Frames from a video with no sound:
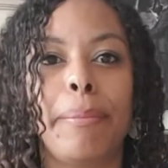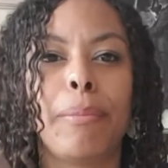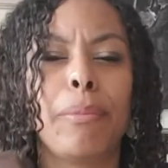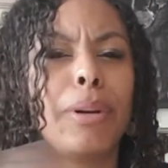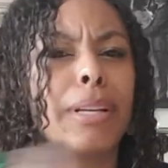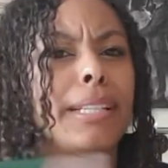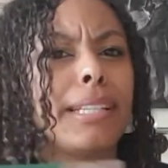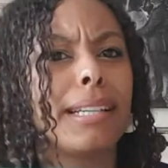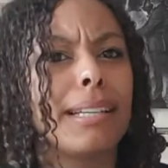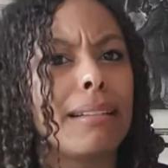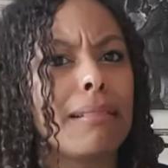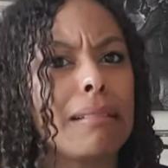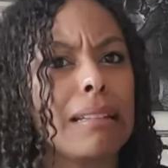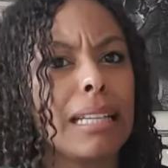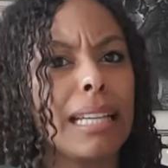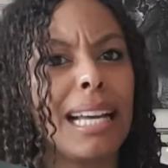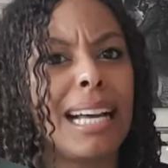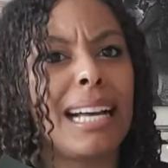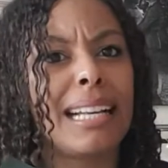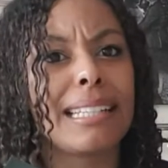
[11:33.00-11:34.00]
which
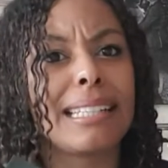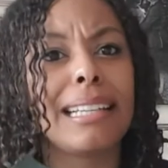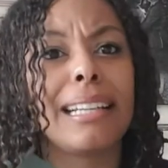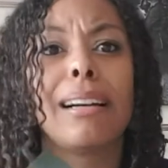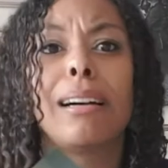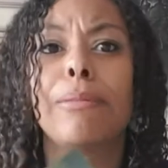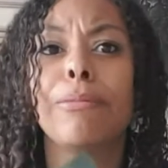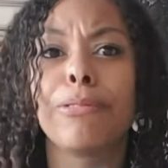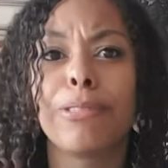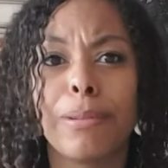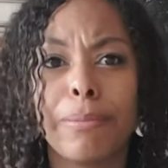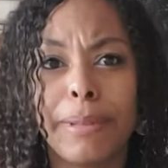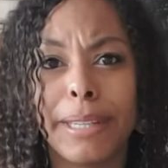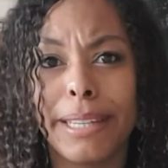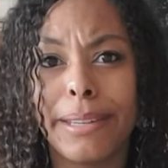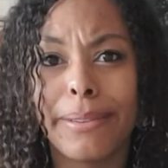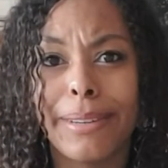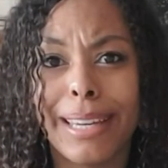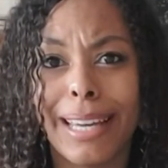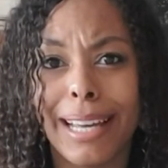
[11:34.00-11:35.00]
actually, I'm from
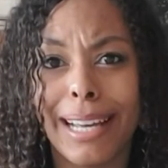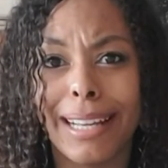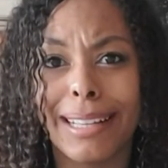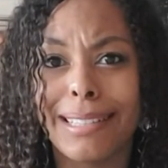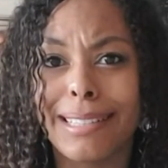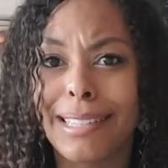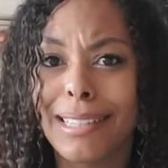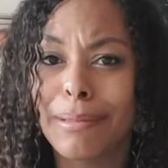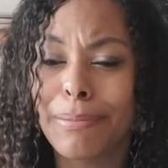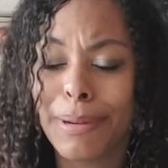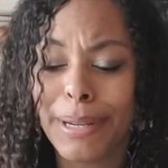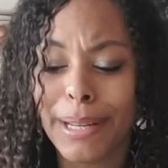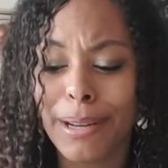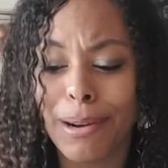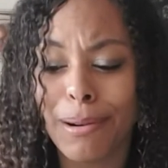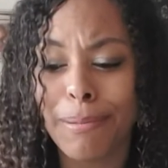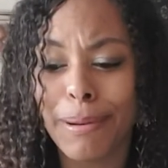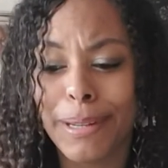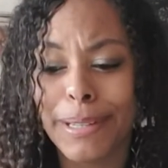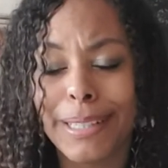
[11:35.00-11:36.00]
the UK, so the
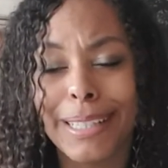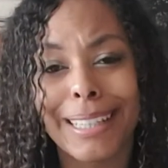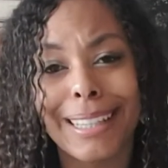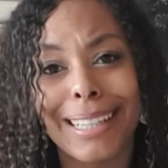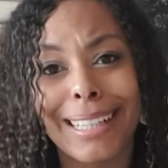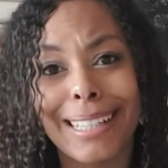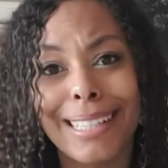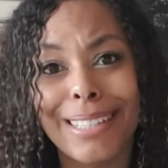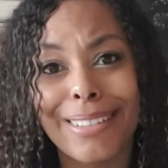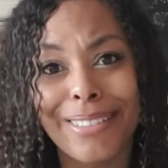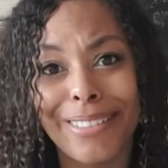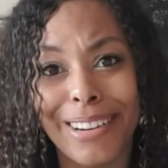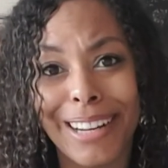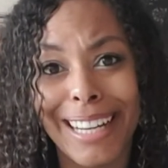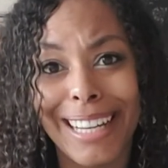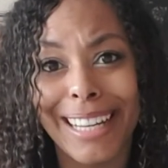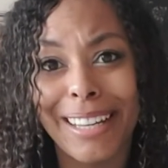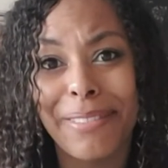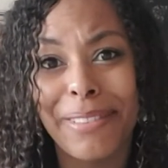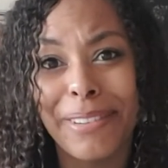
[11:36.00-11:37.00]
pre-hole punching thing is
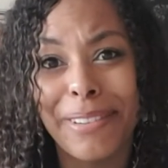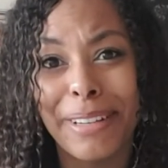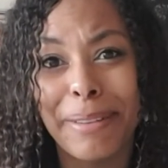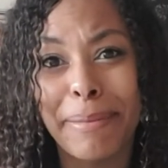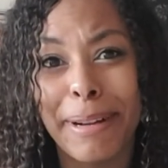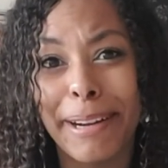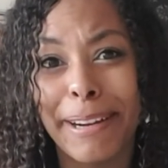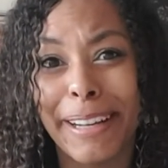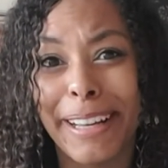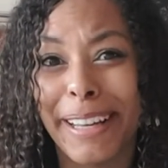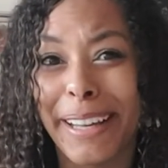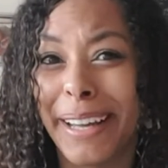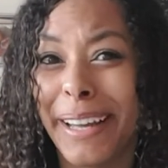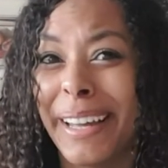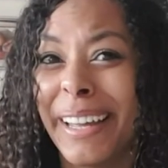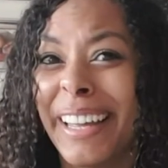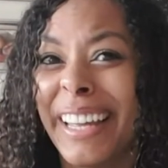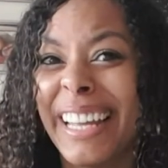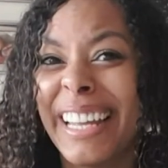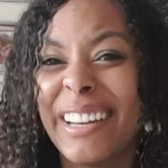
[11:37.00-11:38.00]
great if you're in
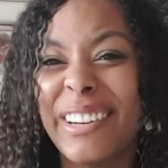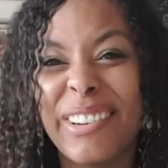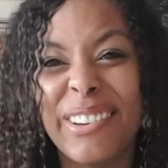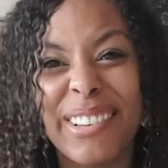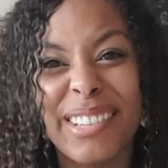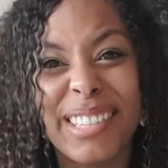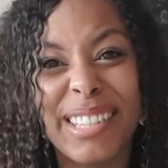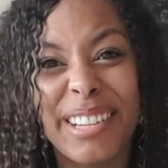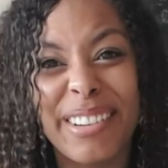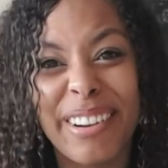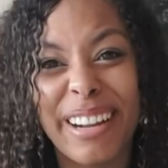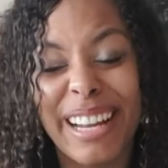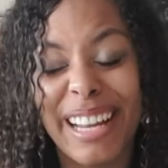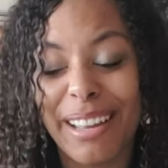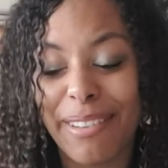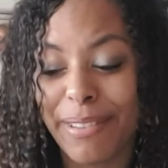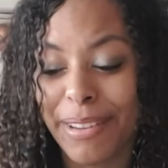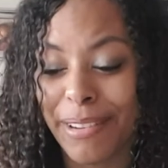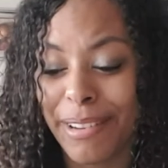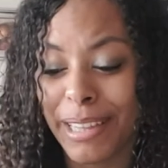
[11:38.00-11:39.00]
America, not so
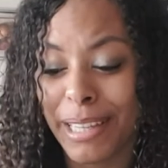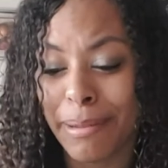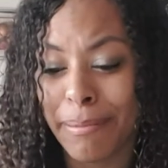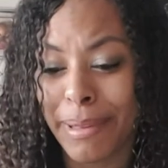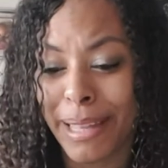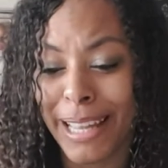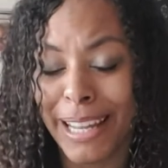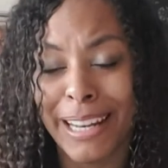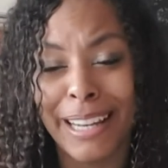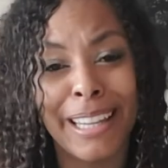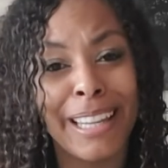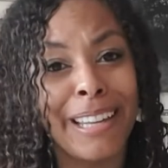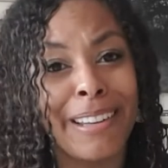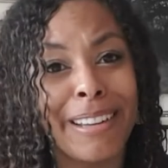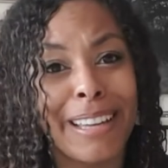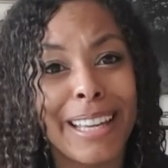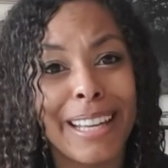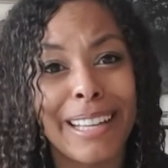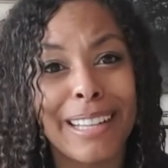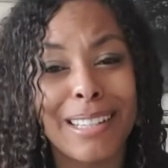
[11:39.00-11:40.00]
great if you're in the
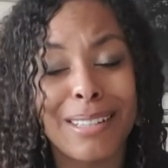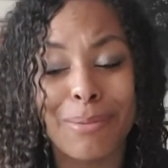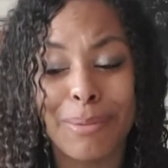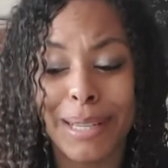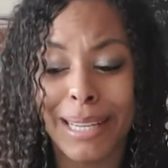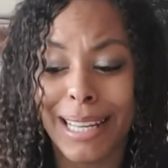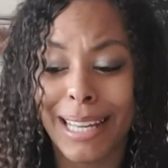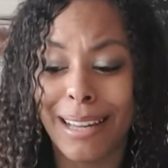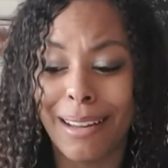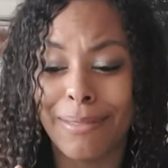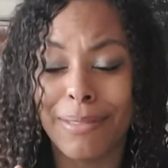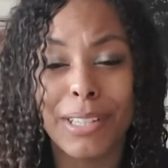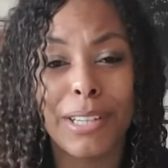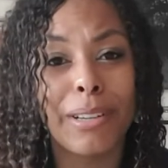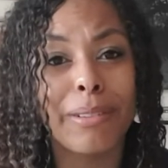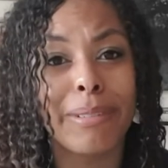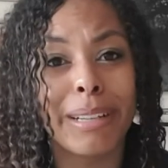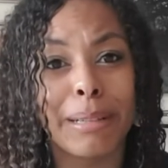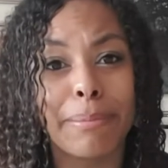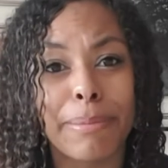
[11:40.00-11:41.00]
UK because we have
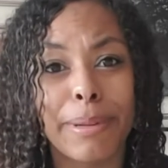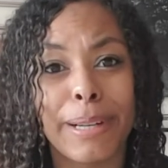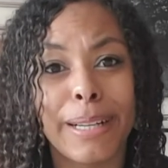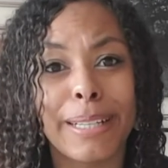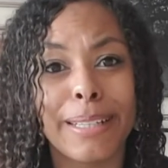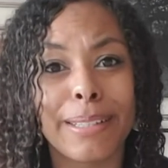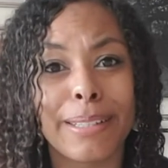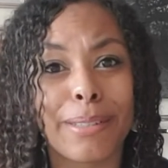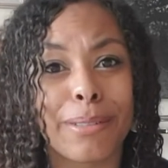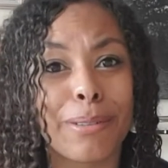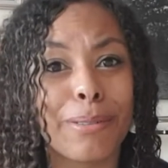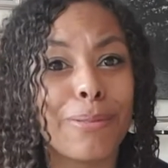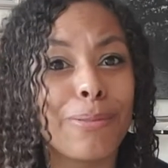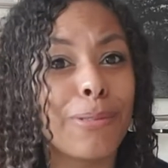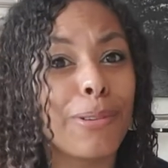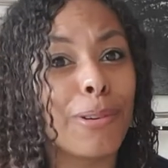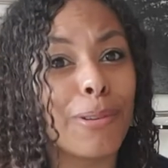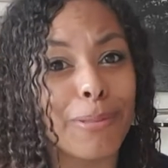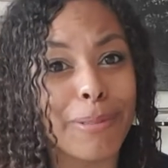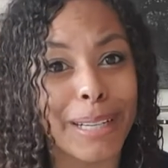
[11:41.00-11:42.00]
2-ring binders or
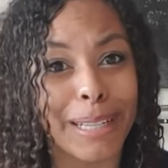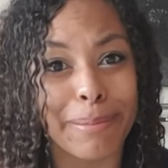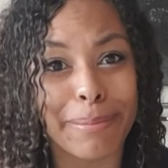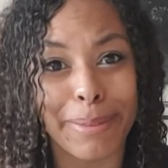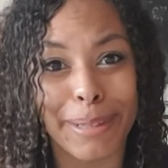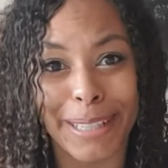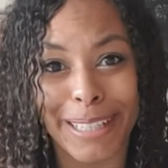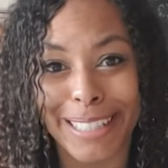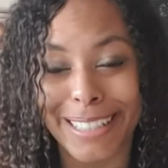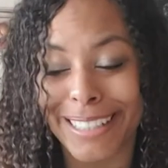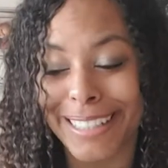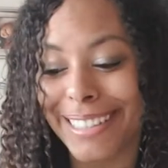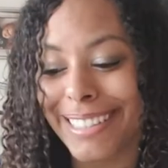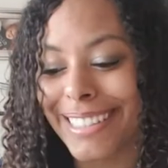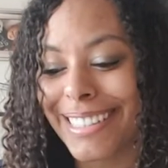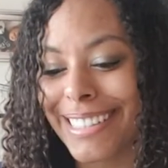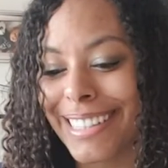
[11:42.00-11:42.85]
4-ring binders.